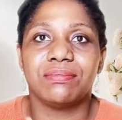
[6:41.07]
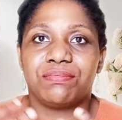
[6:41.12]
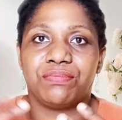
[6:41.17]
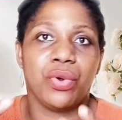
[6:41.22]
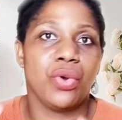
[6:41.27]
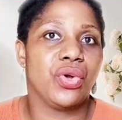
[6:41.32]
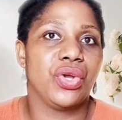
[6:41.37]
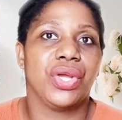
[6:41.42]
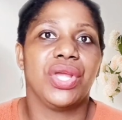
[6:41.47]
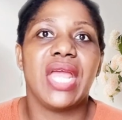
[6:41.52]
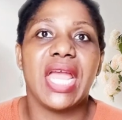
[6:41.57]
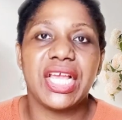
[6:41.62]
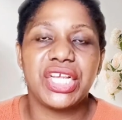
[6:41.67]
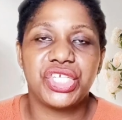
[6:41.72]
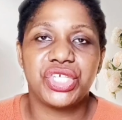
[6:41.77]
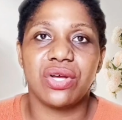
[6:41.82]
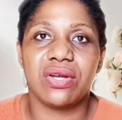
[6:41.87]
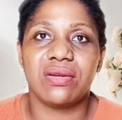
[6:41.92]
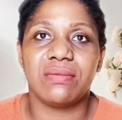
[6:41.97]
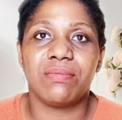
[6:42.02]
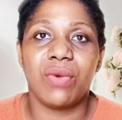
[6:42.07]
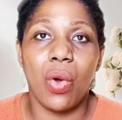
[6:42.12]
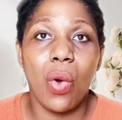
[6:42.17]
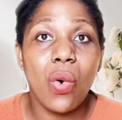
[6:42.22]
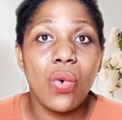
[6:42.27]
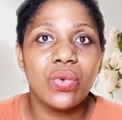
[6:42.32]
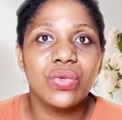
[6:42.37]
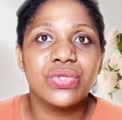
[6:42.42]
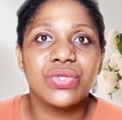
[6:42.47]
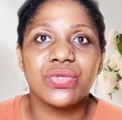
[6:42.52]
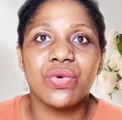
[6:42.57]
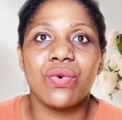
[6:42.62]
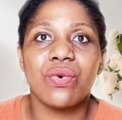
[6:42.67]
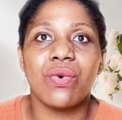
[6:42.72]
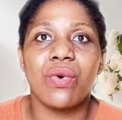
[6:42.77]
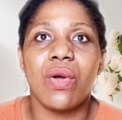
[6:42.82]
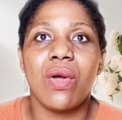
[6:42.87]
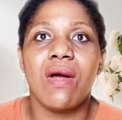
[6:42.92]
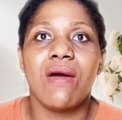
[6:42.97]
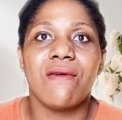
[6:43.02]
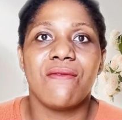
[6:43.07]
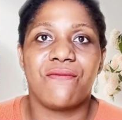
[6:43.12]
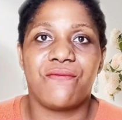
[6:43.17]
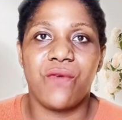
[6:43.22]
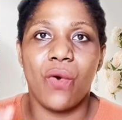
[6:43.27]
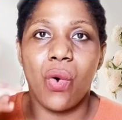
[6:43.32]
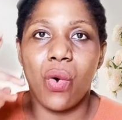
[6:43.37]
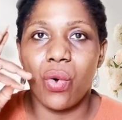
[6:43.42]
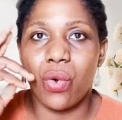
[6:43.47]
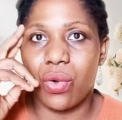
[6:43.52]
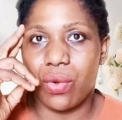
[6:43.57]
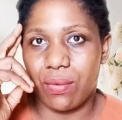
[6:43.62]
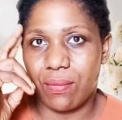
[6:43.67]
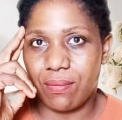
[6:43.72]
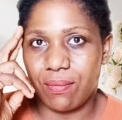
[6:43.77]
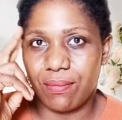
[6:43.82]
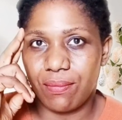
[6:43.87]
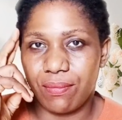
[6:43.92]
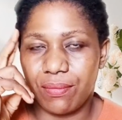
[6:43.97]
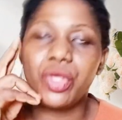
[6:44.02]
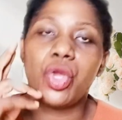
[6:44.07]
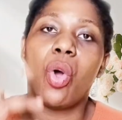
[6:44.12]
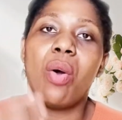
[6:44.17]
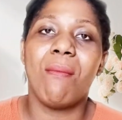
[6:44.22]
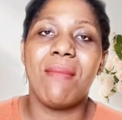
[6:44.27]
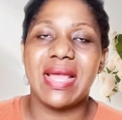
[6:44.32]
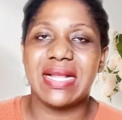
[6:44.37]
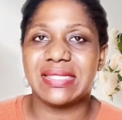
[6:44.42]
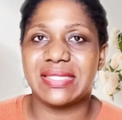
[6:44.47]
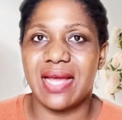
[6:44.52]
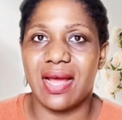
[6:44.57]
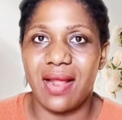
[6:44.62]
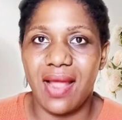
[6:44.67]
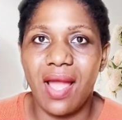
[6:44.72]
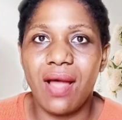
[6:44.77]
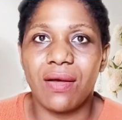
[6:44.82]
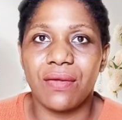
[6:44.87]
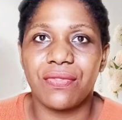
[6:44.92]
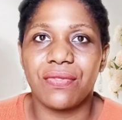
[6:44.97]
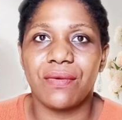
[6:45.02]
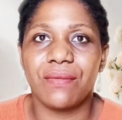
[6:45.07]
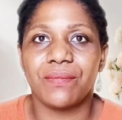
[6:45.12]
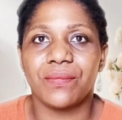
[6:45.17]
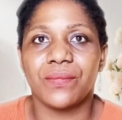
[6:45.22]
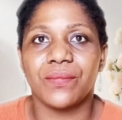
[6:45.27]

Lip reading: procreation, but also for your mental health.